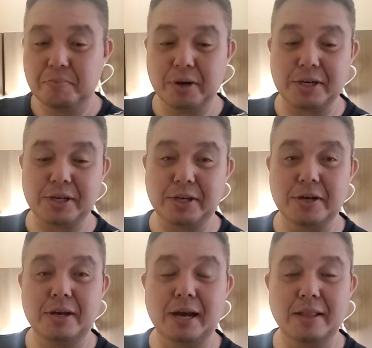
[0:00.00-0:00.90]
pretty
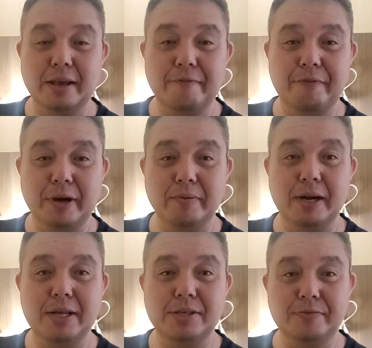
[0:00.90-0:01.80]
good. I like Fight
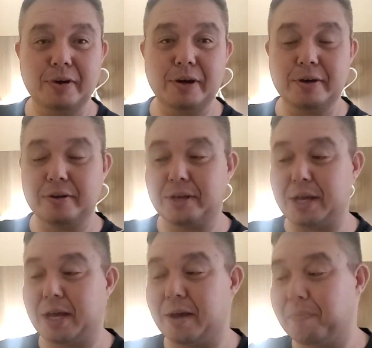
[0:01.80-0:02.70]
Ready. It's a very good
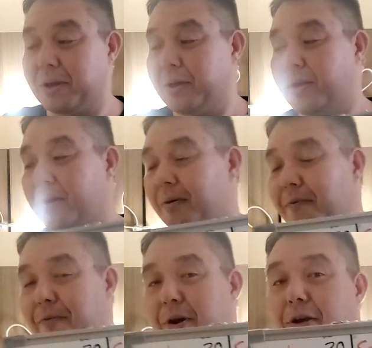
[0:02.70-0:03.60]
camp,
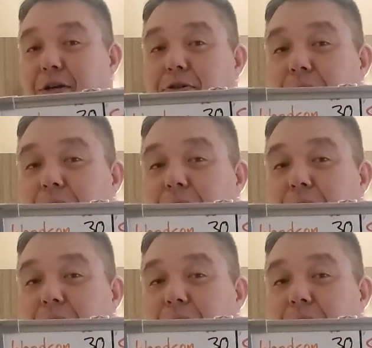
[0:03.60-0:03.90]
very good